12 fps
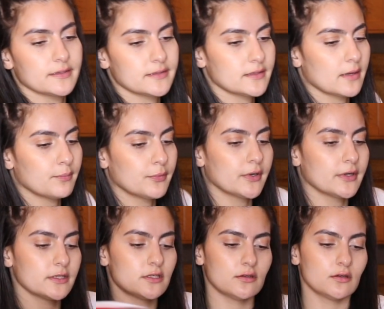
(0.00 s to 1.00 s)

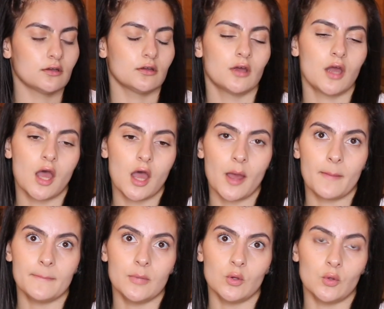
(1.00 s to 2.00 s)
separate
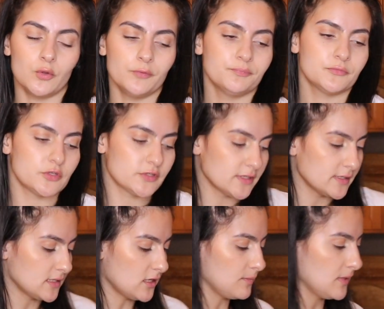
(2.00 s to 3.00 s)
bowl, just cause it's
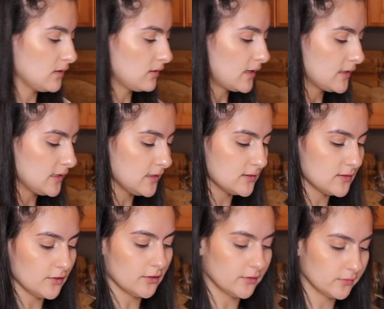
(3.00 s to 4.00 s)
gonna be a lot
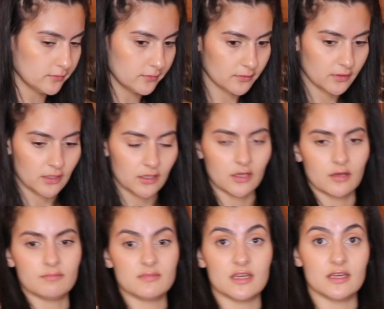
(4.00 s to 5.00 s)
easier
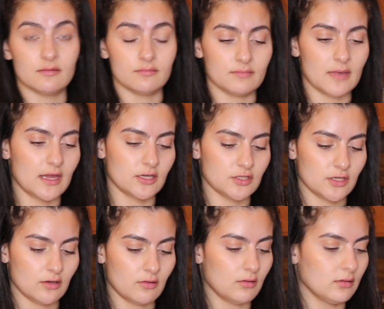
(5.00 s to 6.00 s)
me
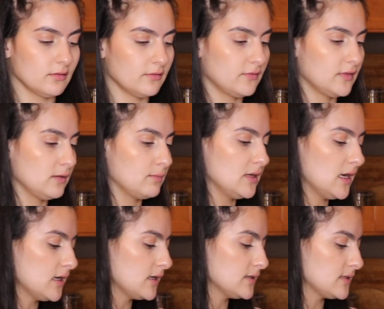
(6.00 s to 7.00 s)
mashing all of the
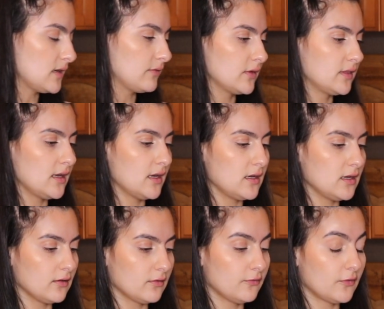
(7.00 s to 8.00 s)
bananas and everything in
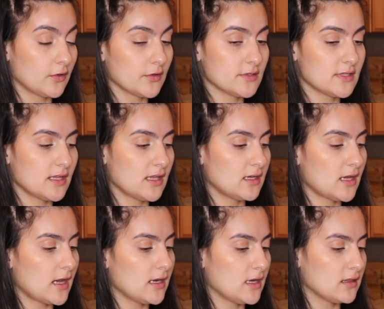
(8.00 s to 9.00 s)
here first and then
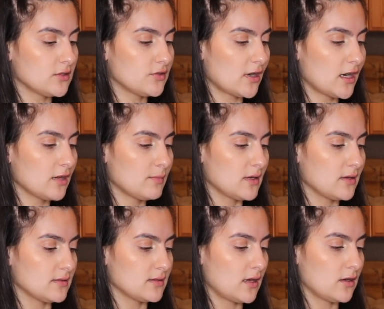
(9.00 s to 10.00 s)
adding in the dry,
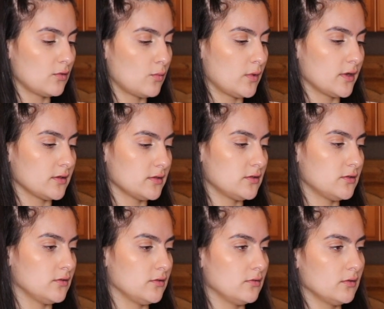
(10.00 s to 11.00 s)
because I don't want
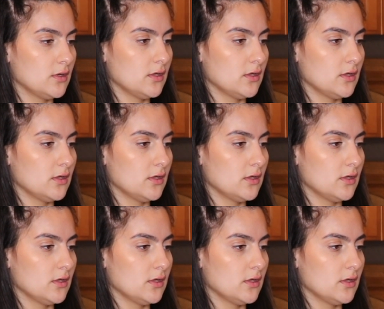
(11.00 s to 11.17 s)
to